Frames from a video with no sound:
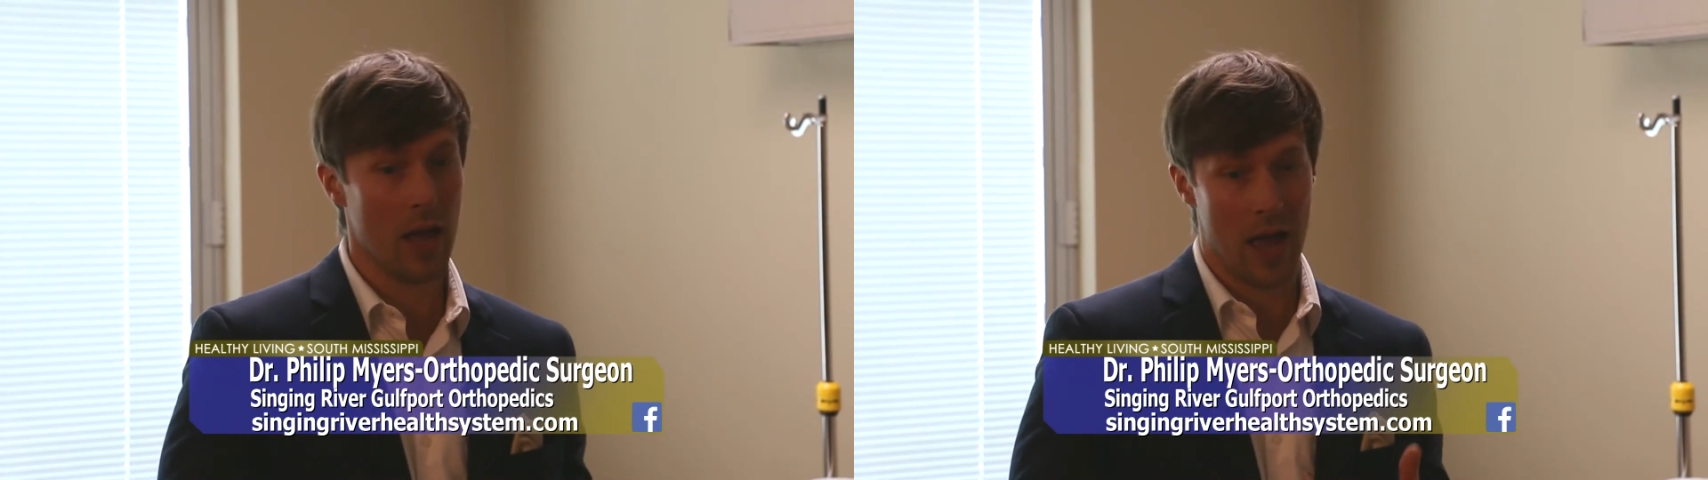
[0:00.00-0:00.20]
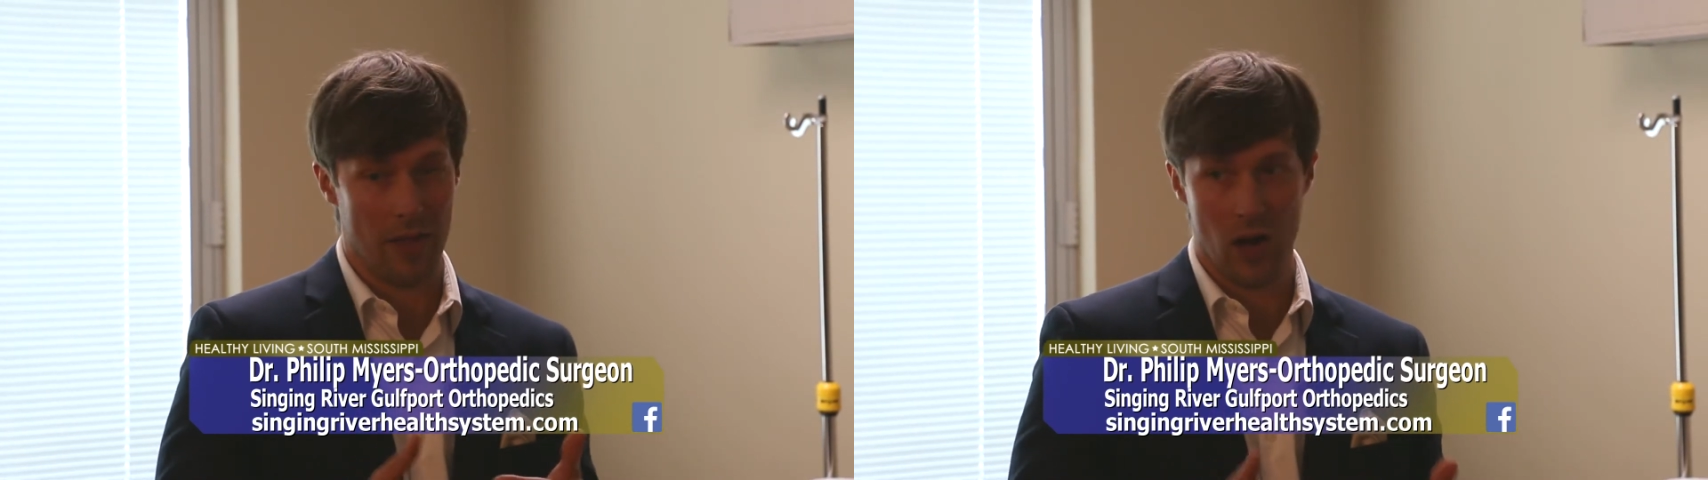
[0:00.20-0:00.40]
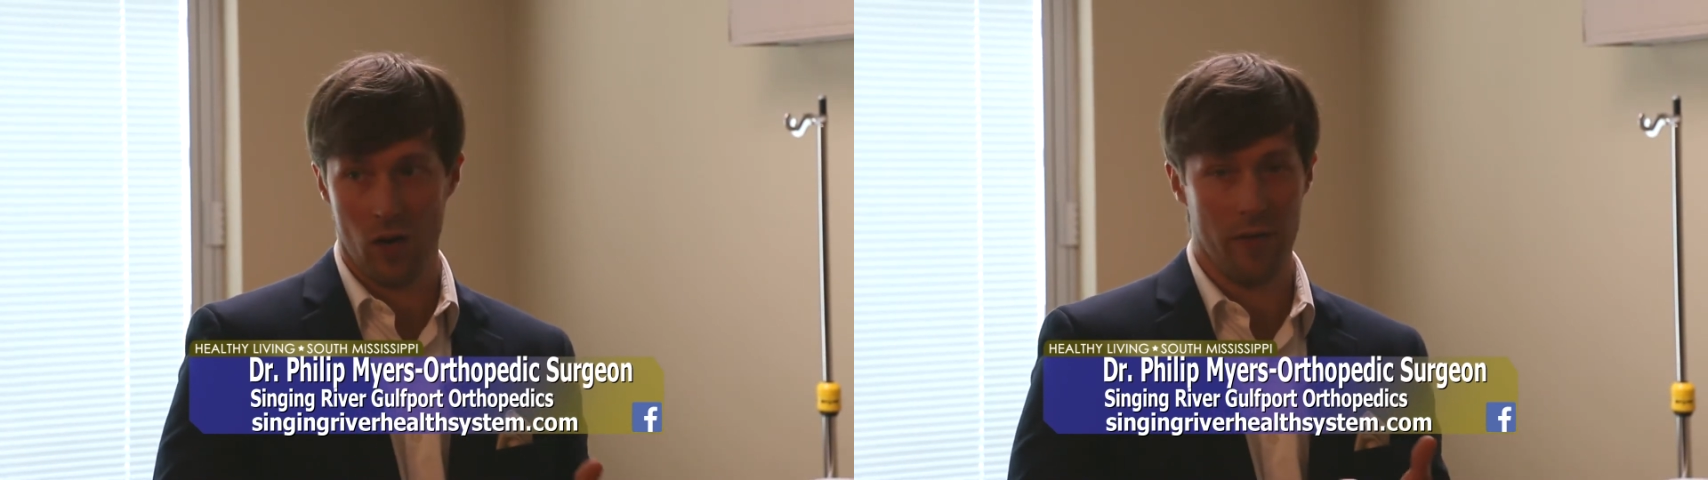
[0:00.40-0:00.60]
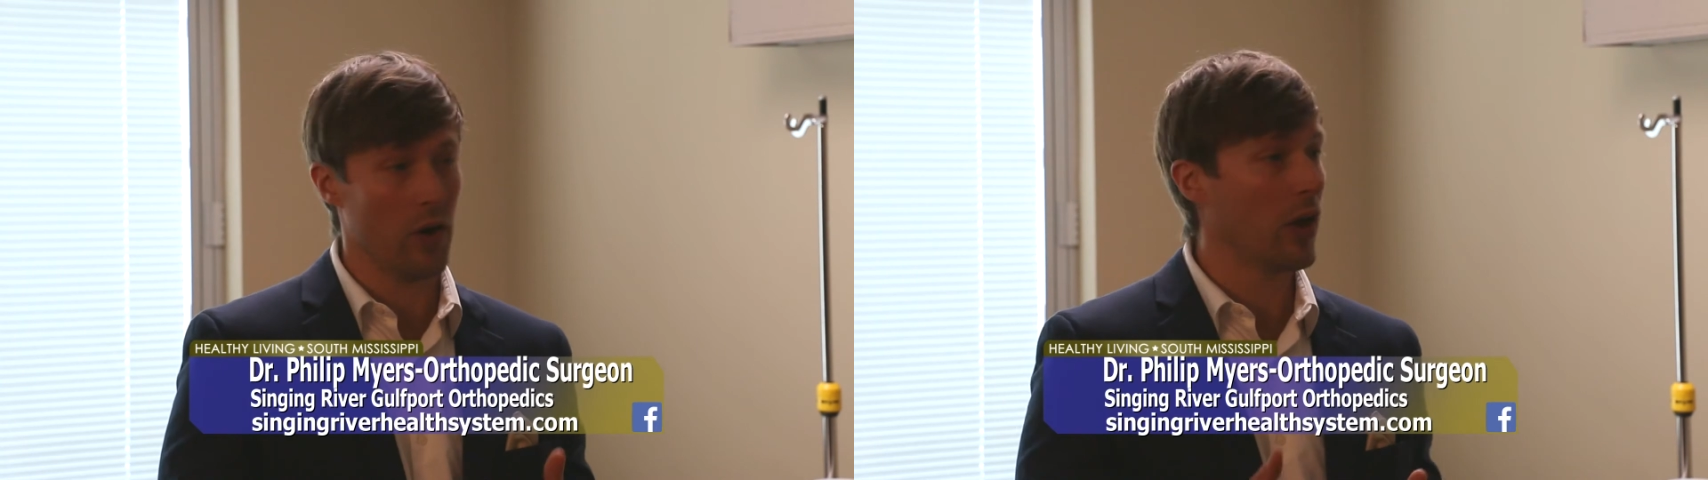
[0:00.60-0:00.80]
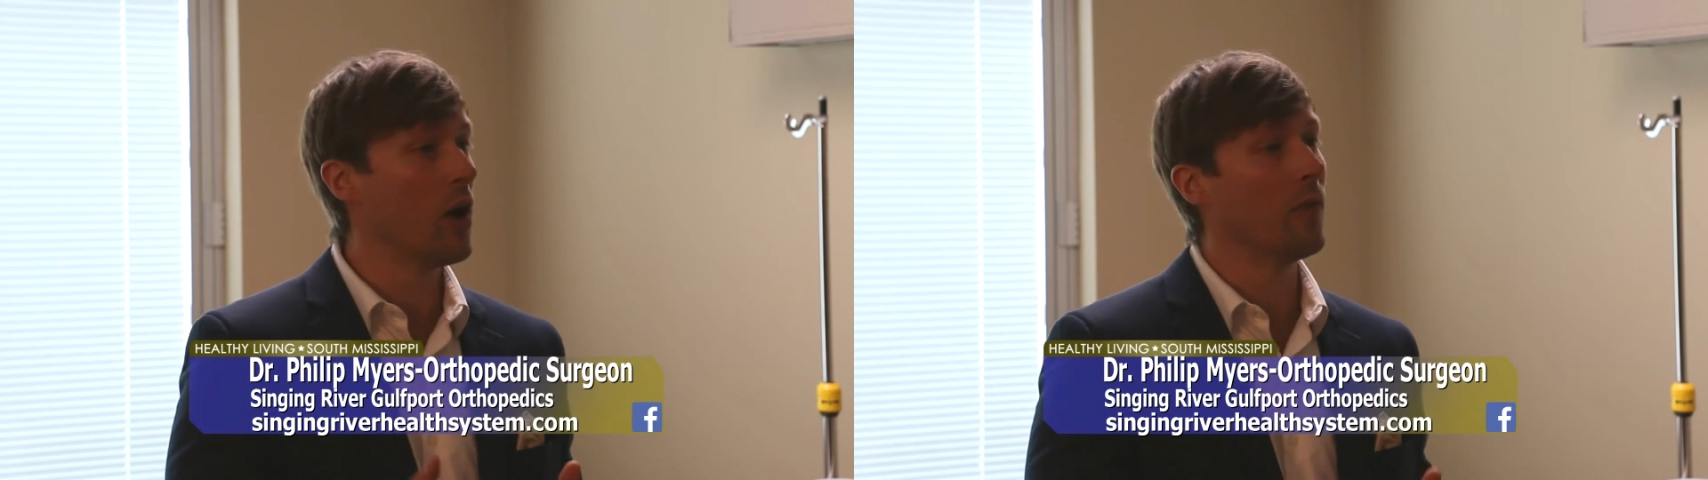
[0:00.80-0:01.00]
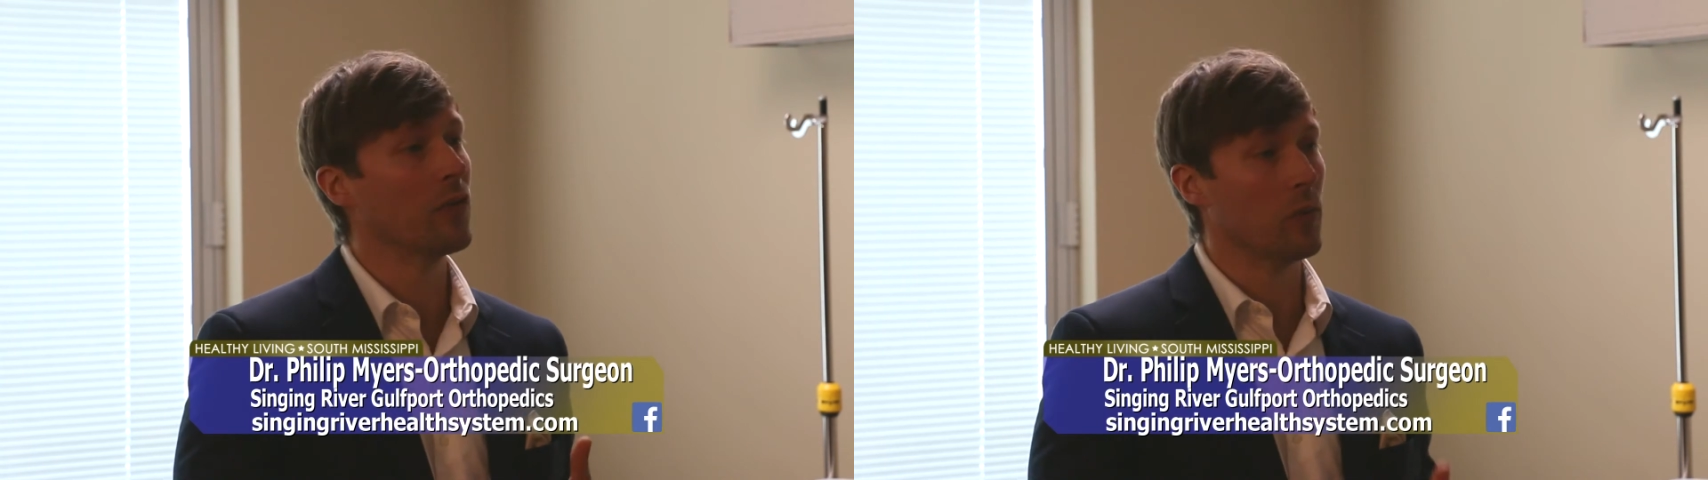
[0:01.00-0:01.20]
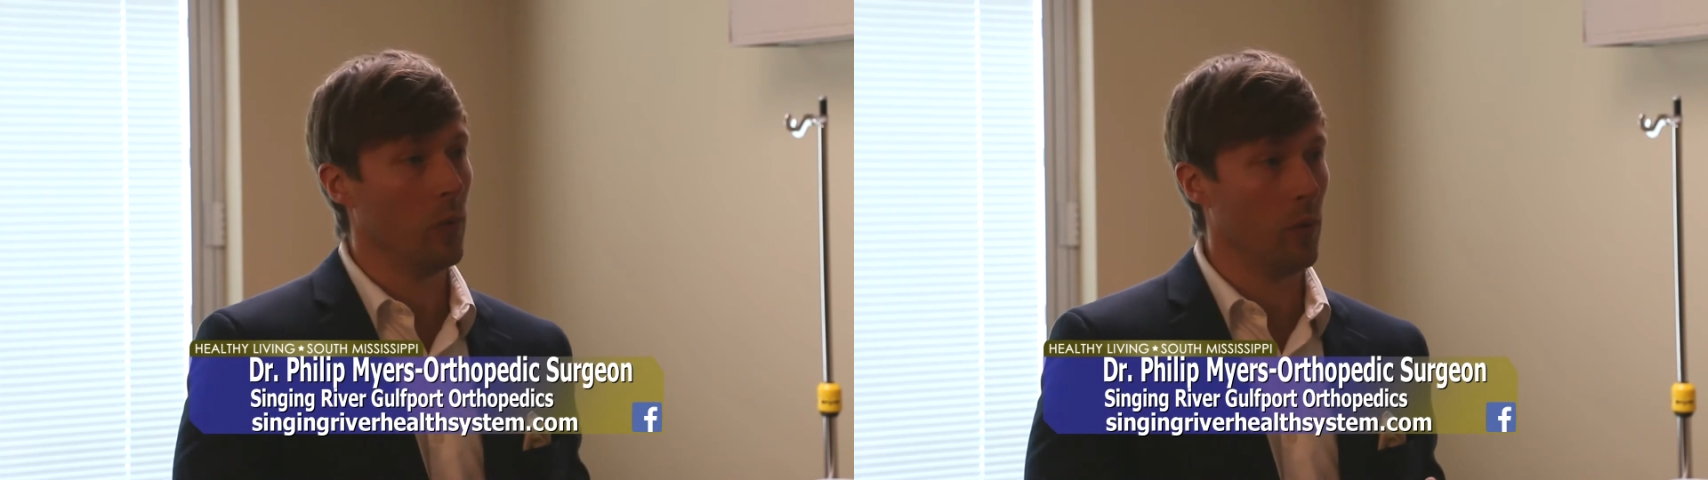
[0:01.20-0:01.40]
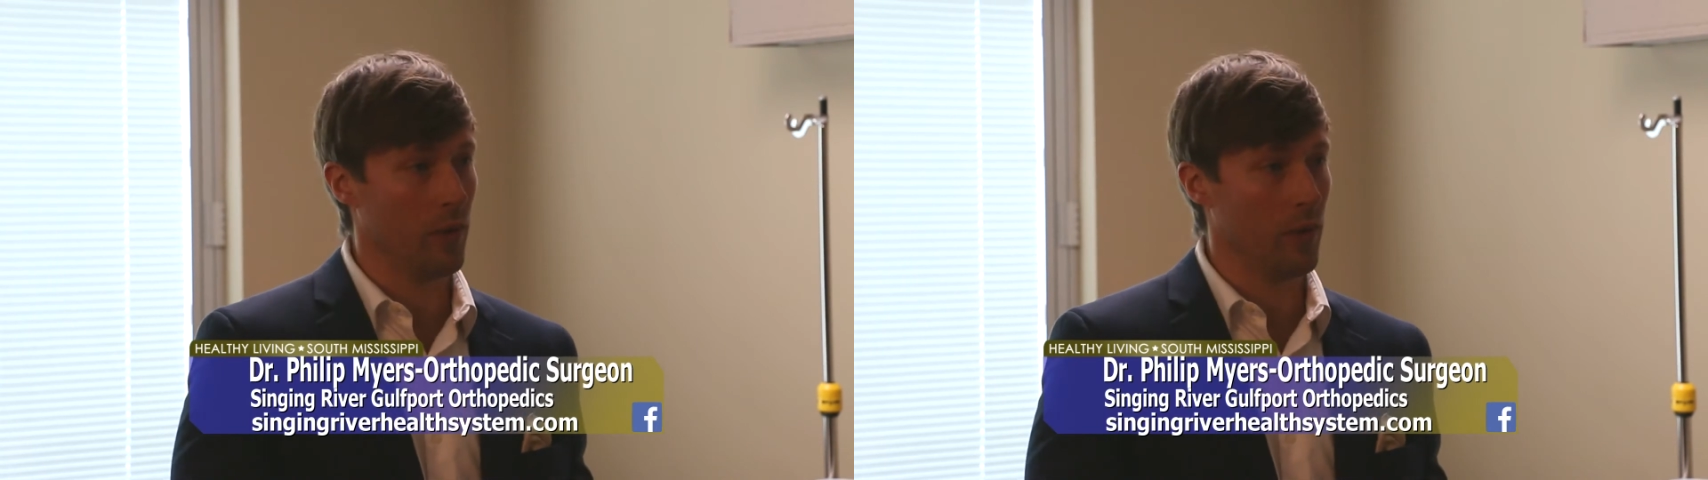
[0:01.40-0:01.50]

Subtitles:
and they are very comfortable